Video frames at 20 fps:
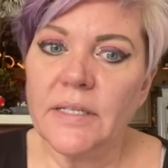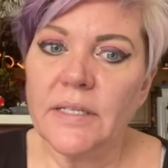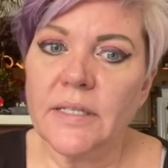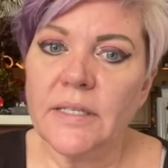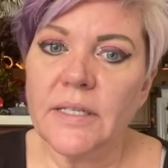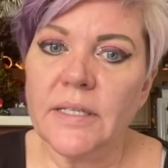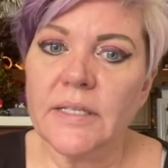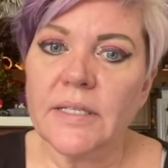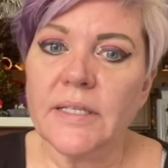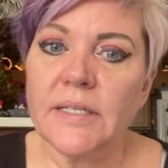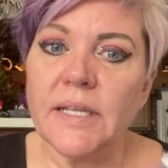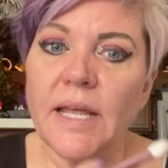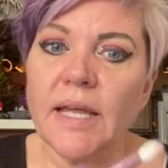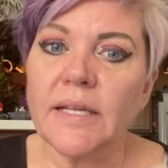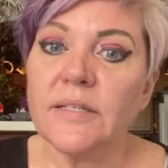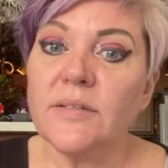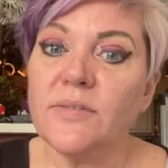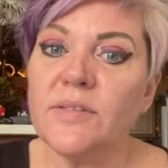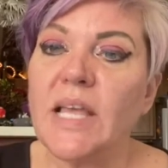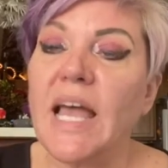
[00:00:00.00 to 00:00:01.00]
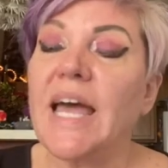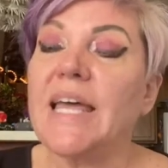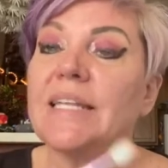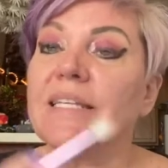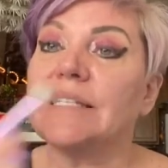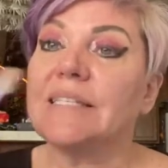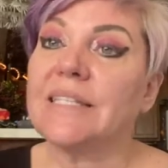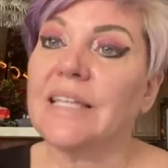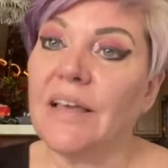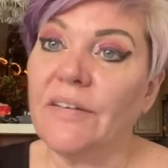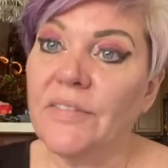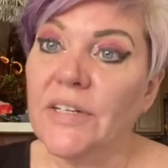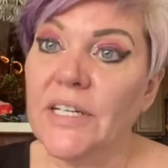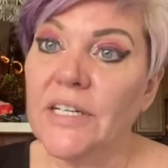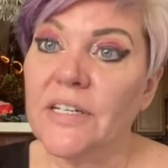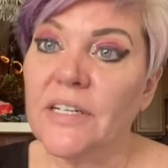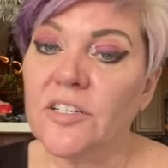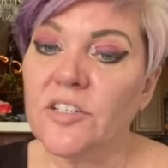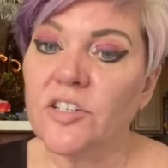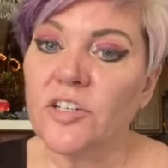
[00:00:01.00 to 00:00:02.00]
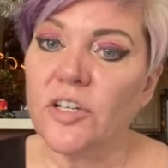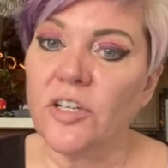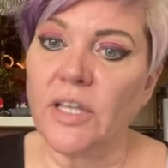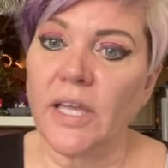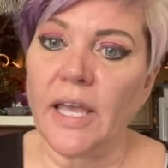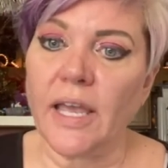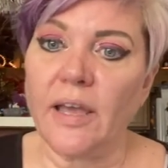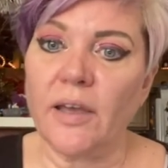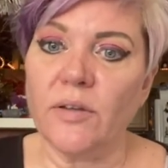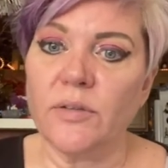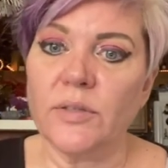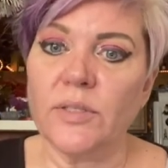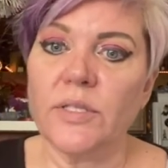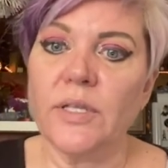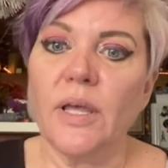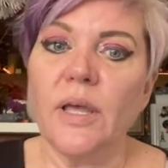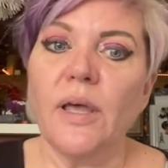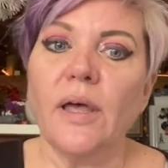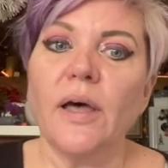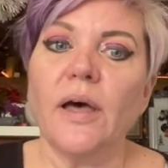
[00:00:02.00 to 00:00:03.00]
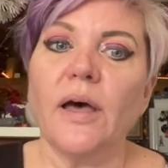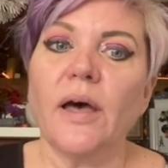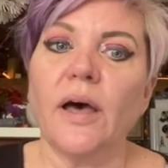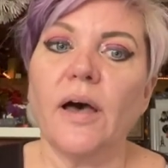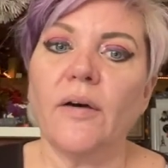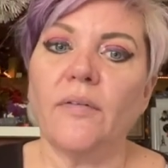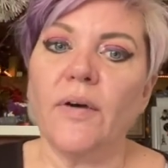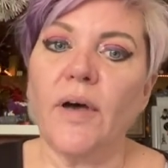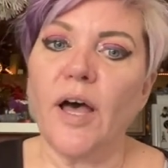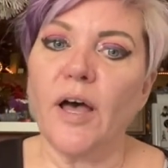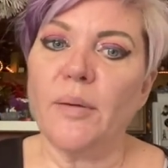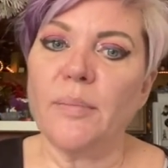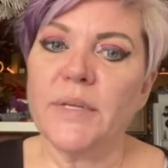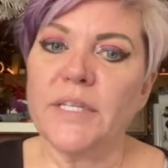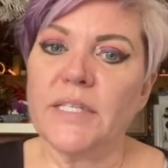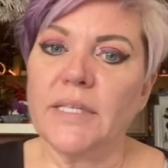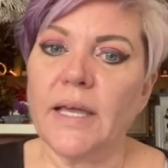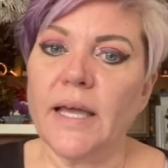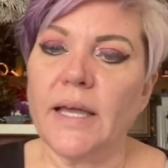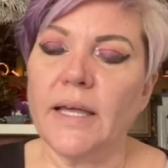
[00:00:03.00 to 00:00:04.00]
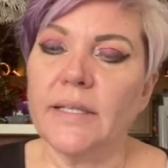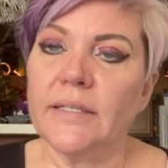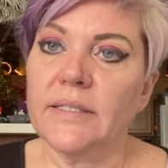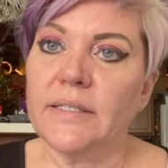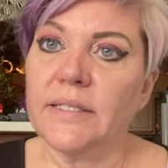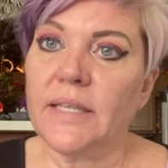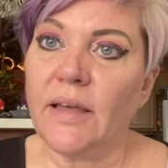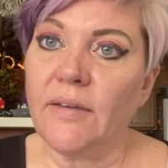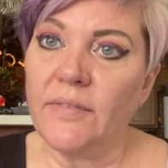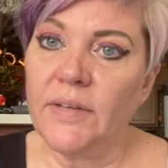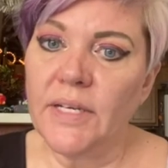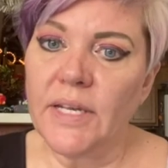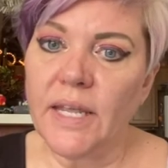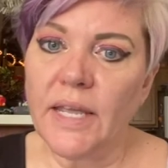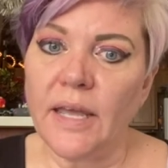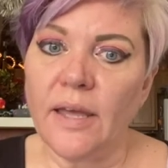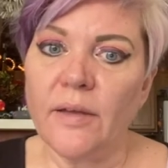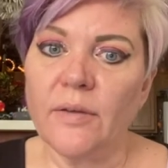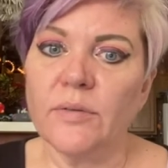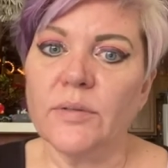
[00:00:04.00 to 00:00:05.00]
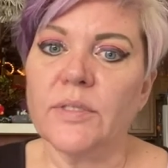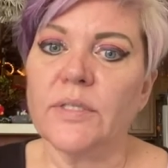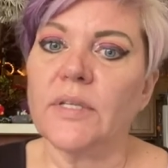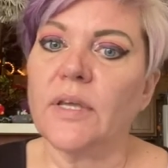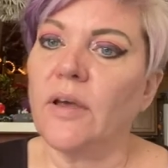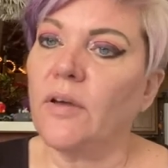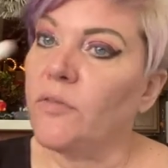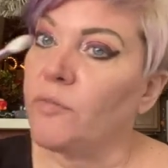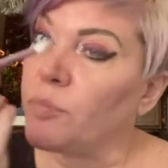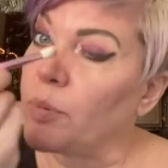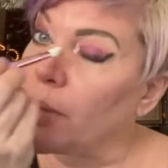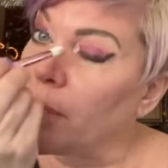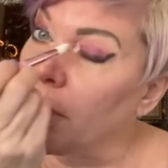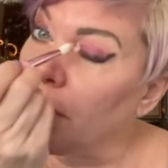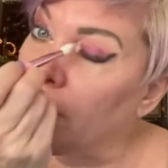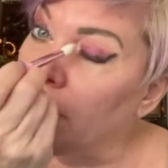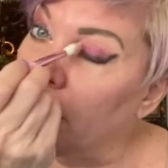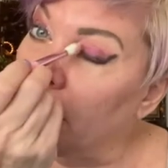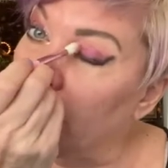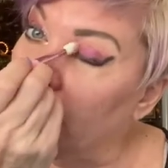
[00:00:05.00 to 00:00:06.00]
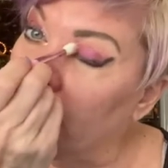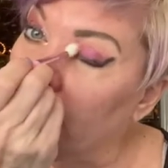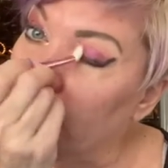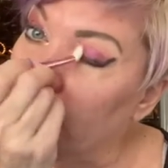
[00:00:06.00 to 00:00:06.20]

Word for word: the detectives added seven additional counts of homicide, seven counts of prohibited